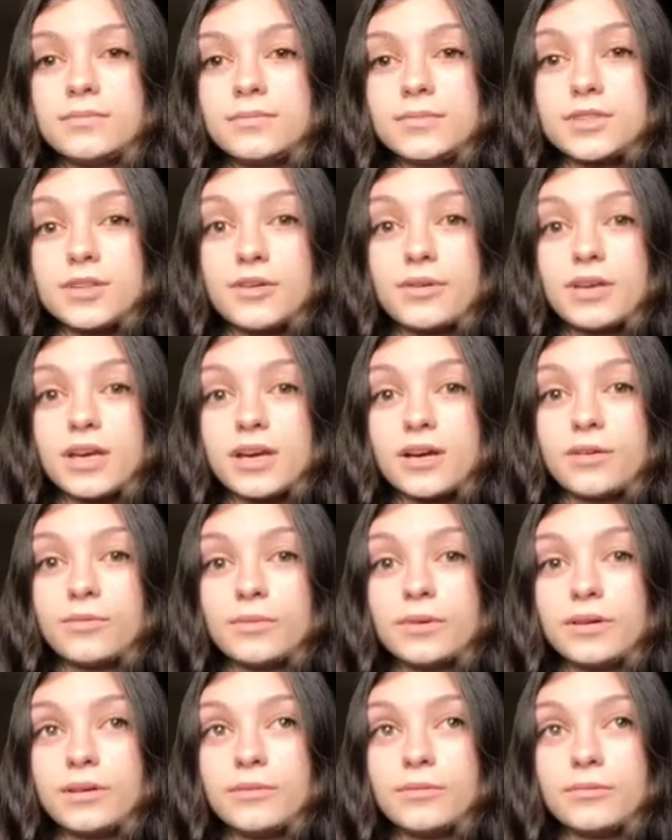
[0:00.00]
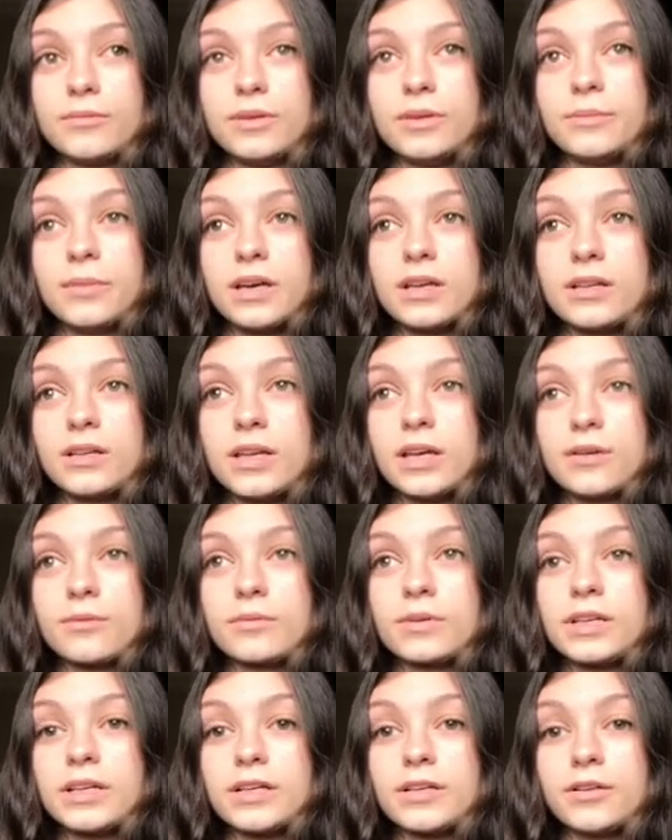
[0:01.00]
So yeah, we met like
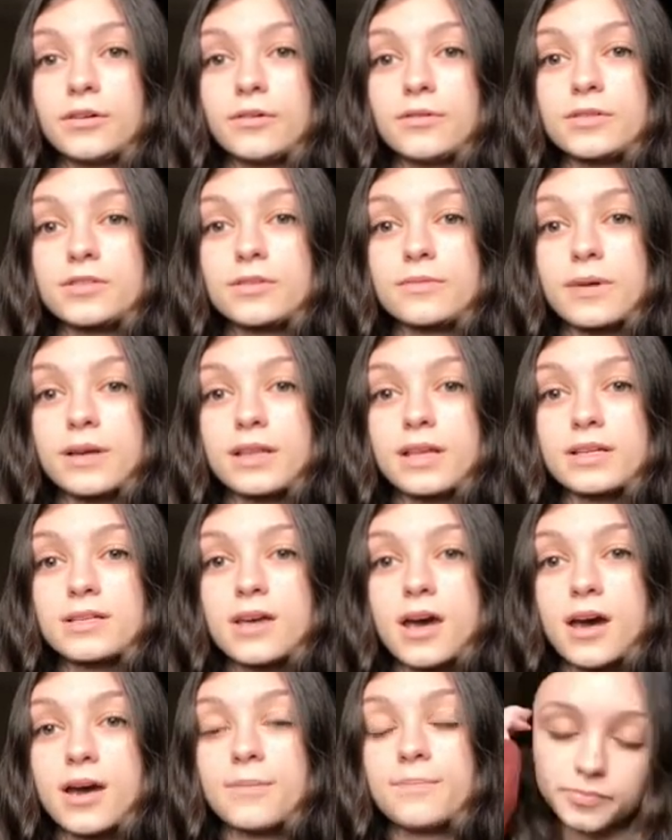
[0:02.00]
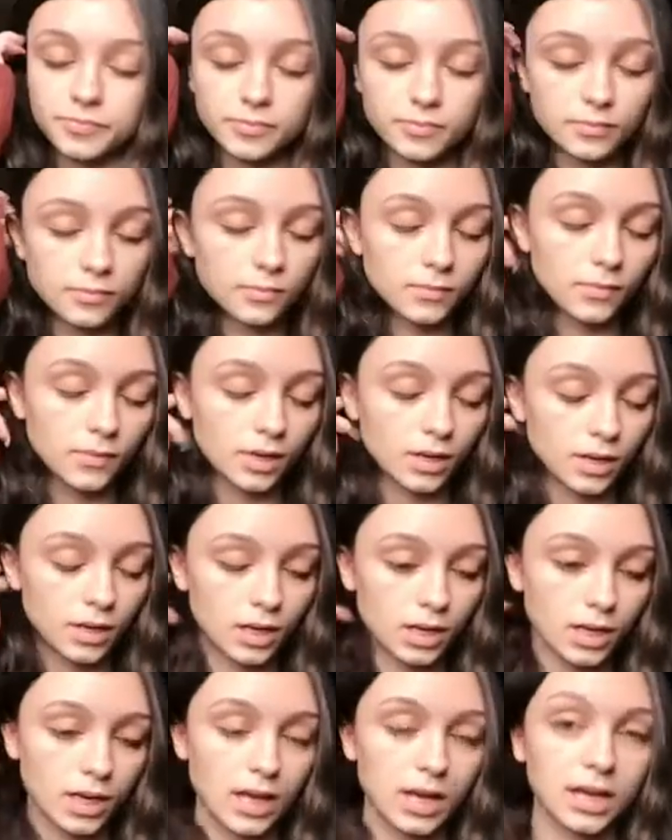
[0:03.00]
really close around that time.
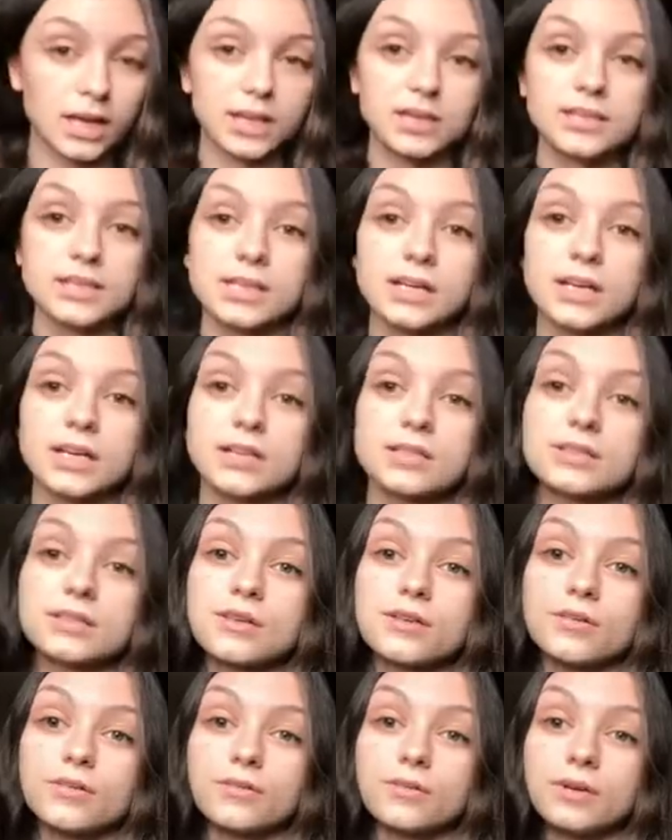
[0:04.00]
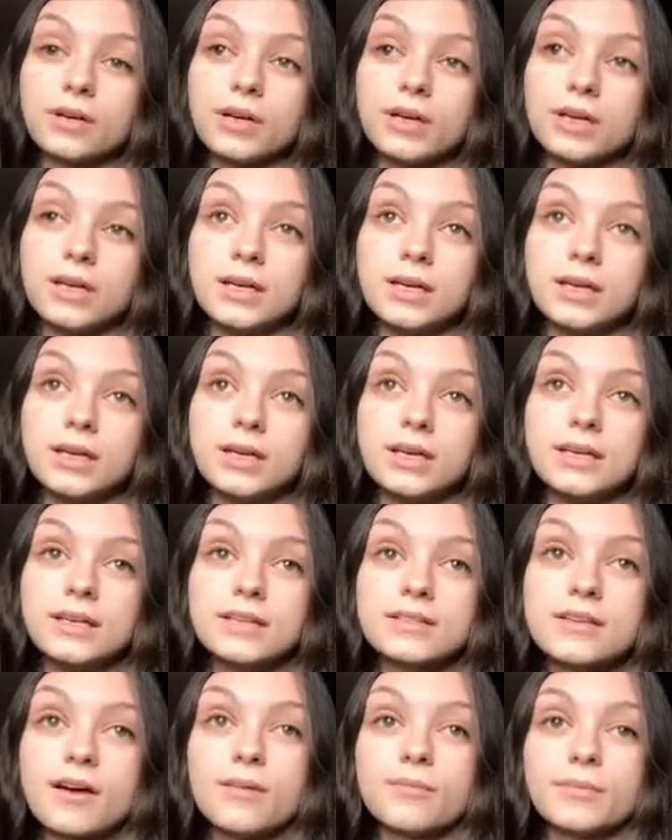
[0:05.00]
And yeah, so
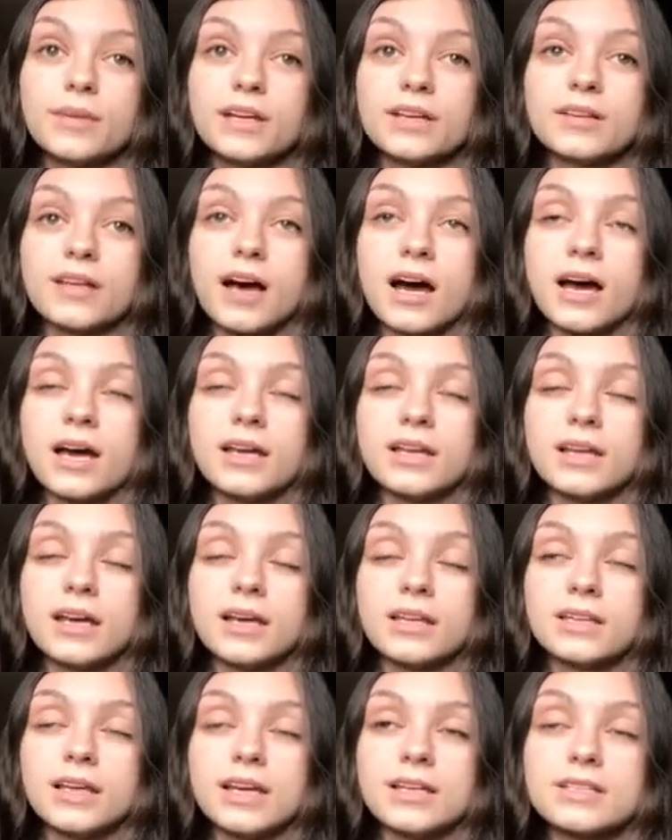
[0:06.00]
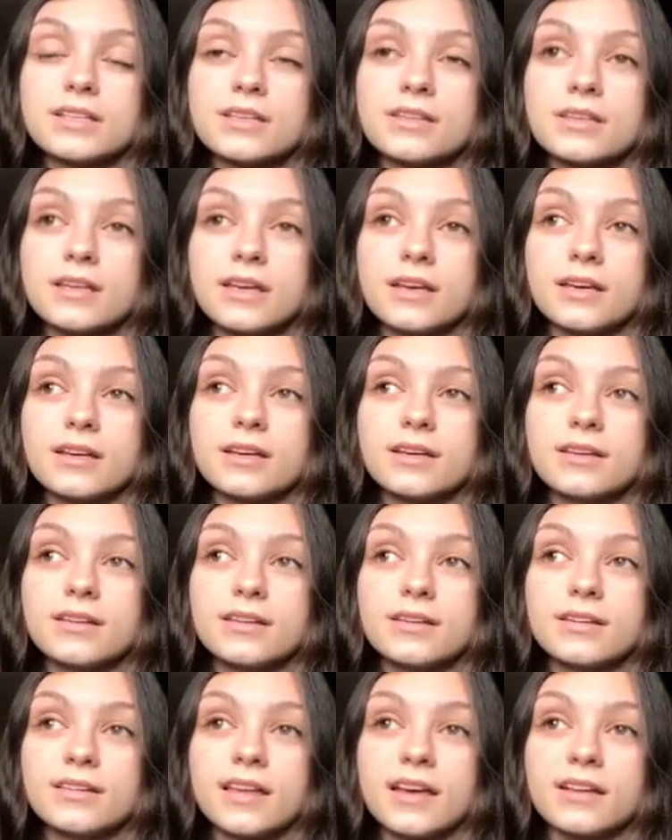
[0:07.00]
he's helped me a lot, and I like to think
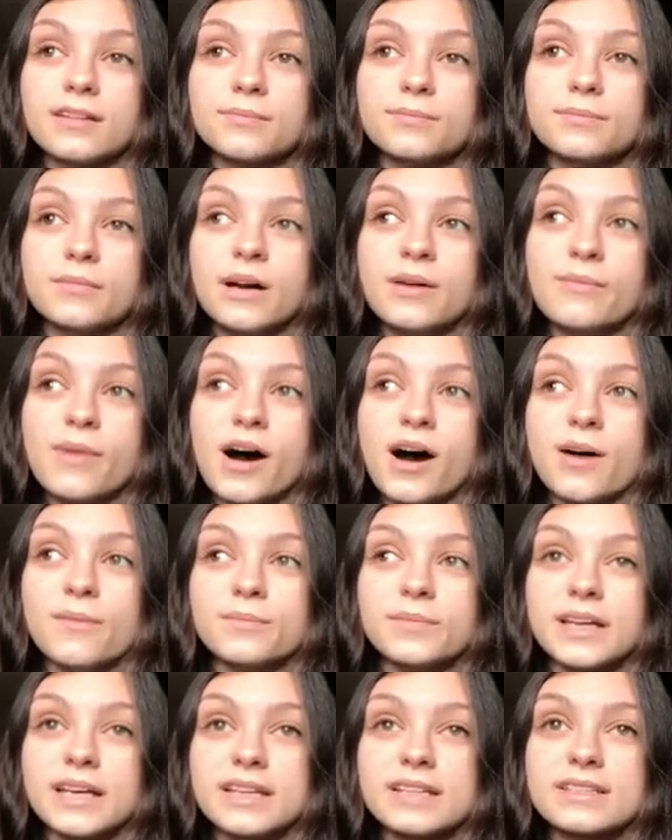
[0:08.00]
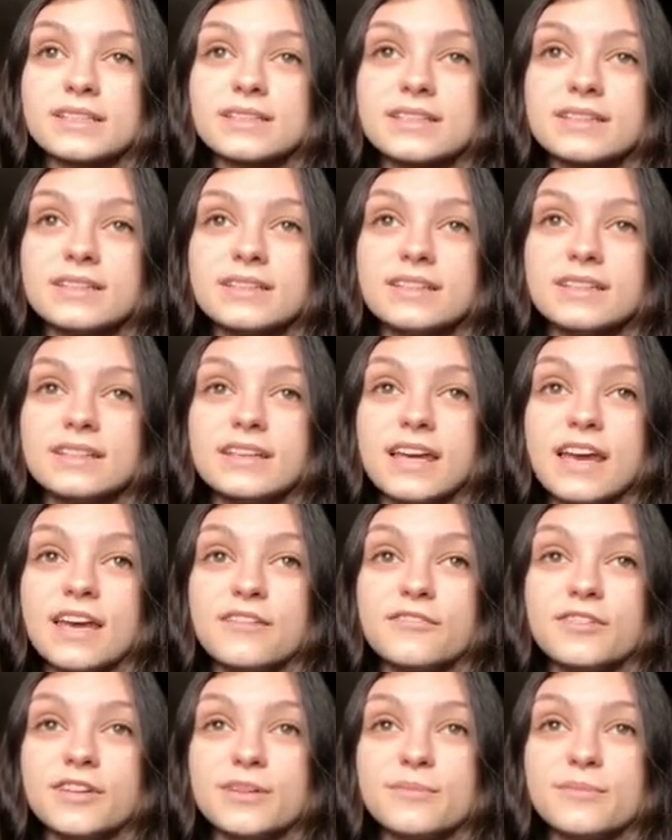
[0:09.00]
that my mom like gave